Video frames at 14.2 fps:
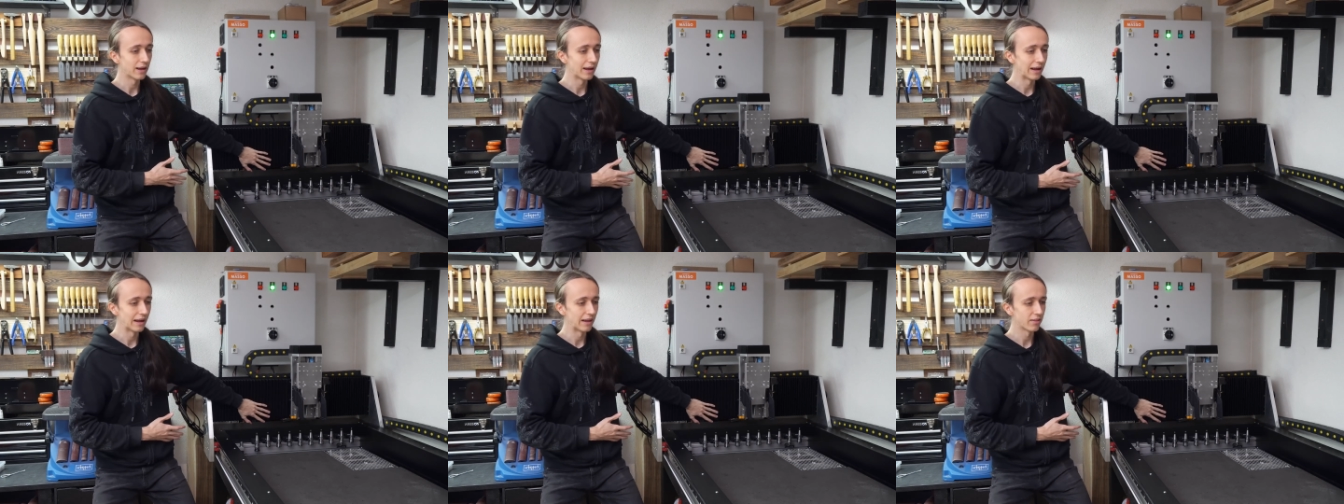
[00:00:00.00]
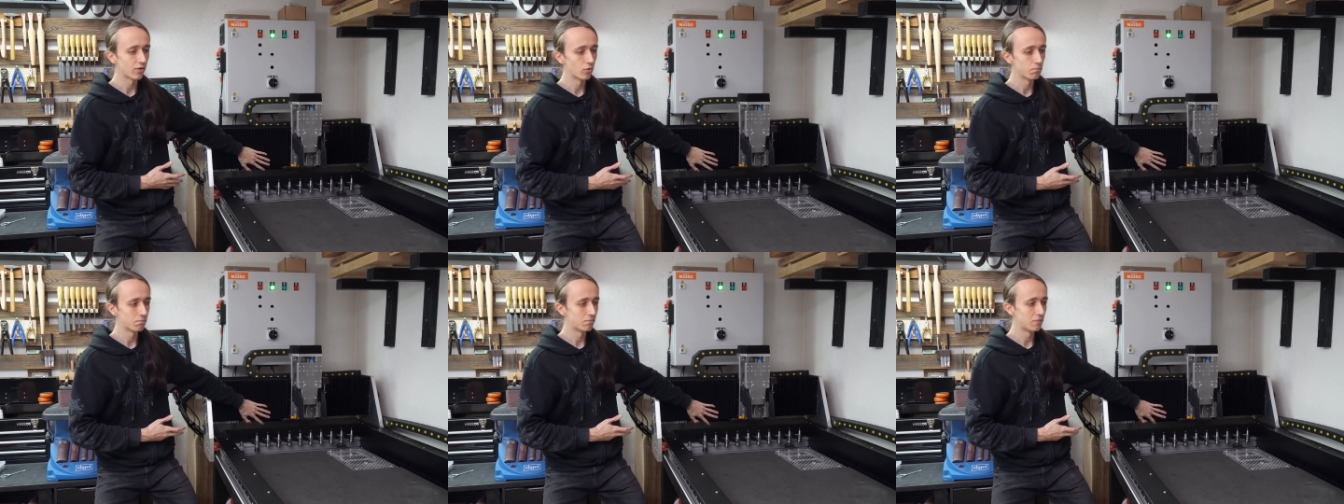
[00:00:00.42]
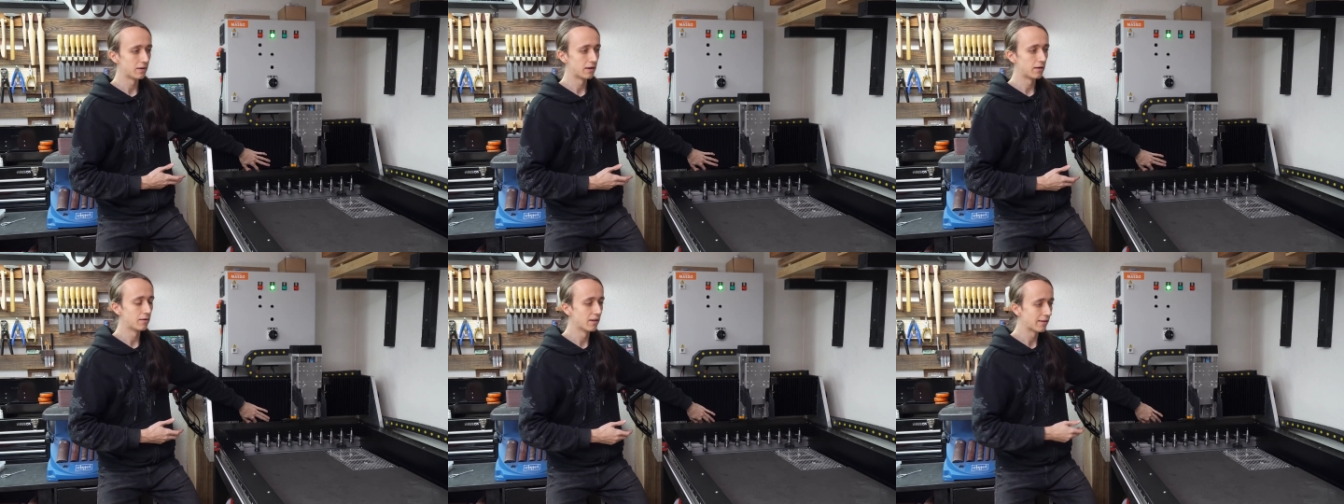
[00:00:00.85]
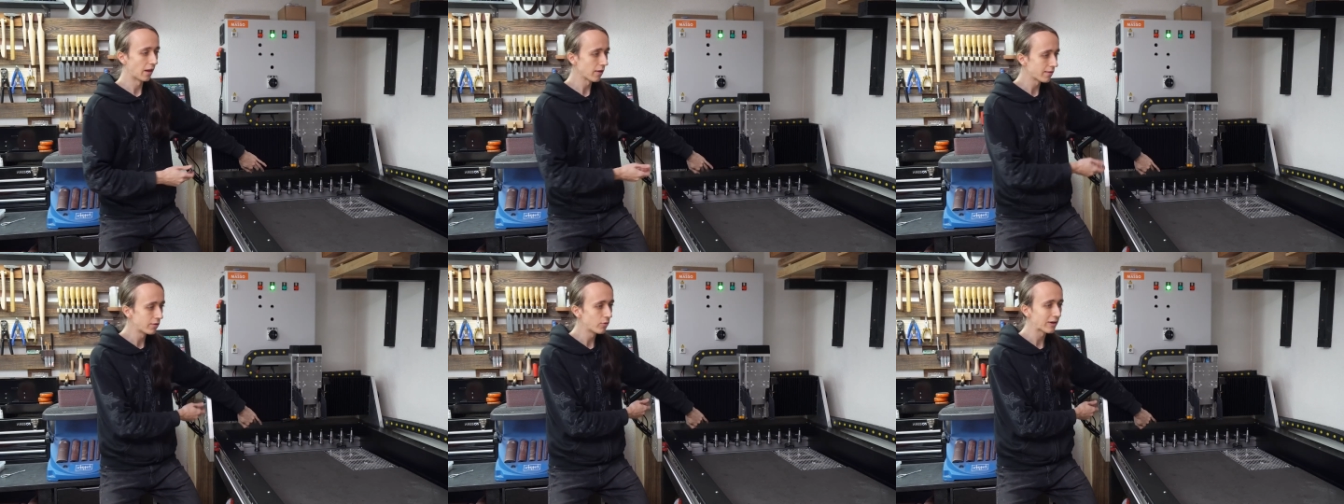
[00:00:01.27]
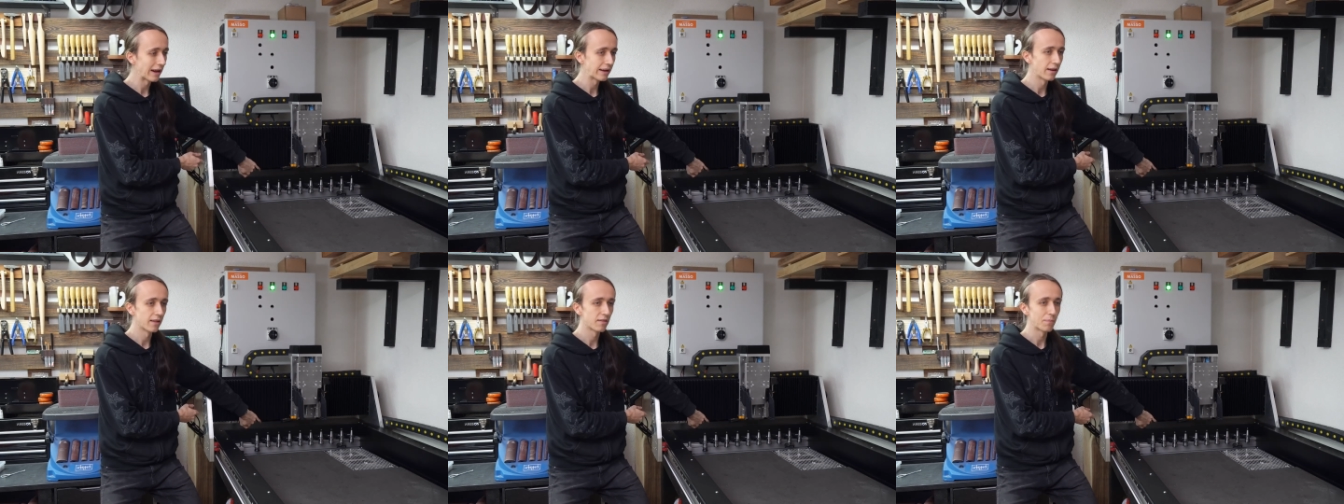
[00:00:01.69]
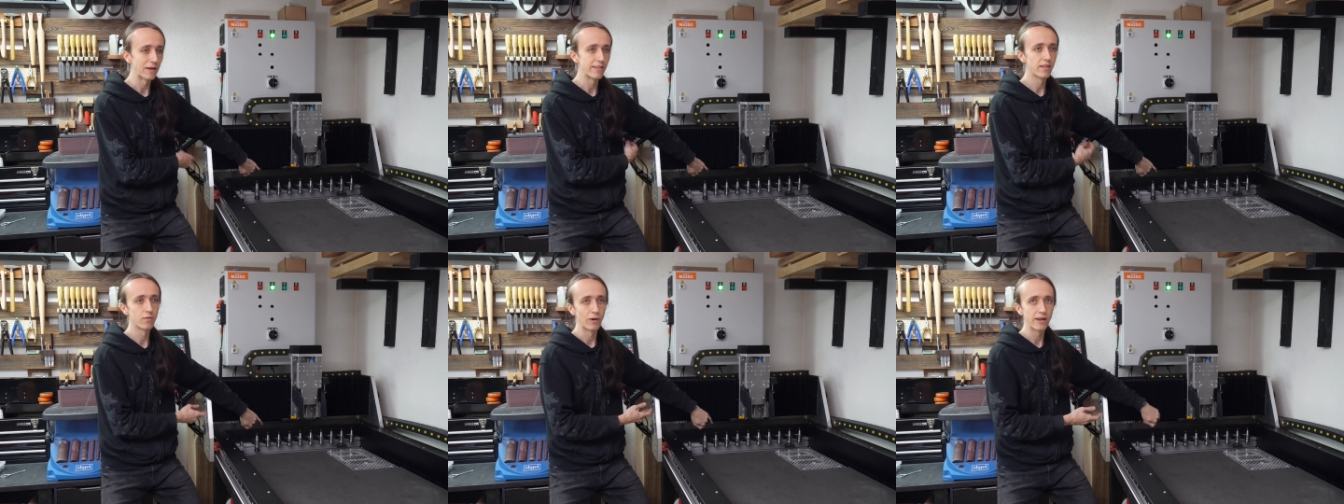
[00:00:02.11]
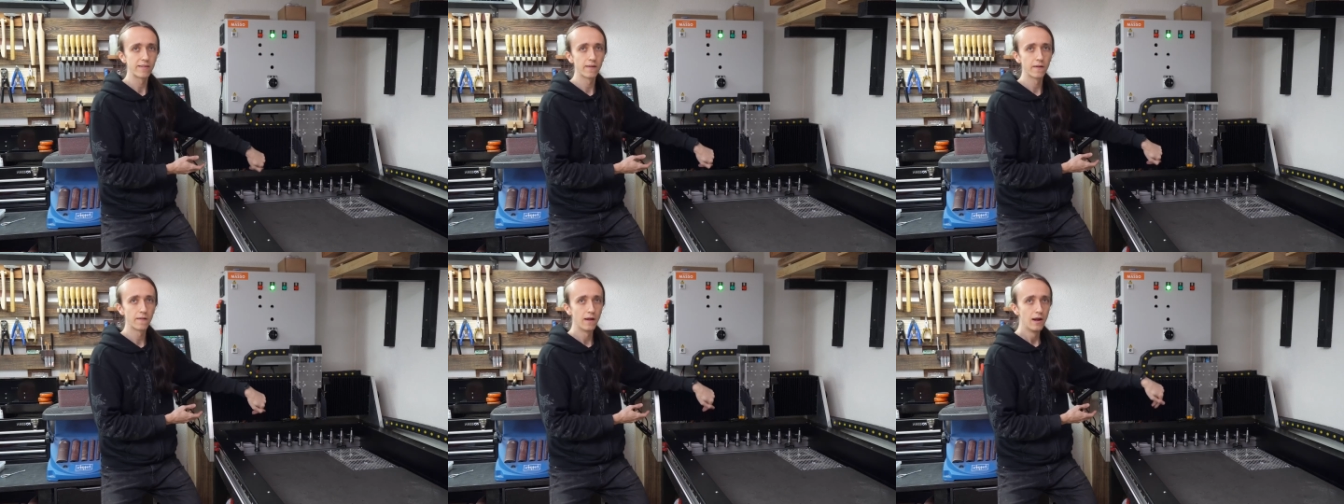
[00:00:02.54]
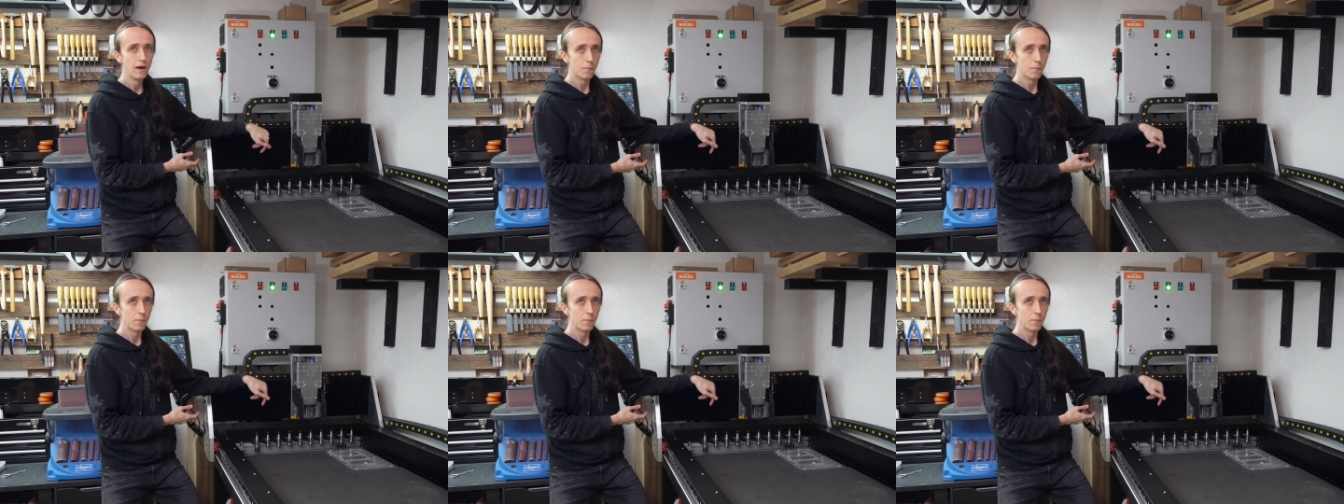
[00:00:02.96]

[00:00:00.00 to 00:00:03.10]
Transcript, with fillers: Uh, so it doesn't look like the space is wasted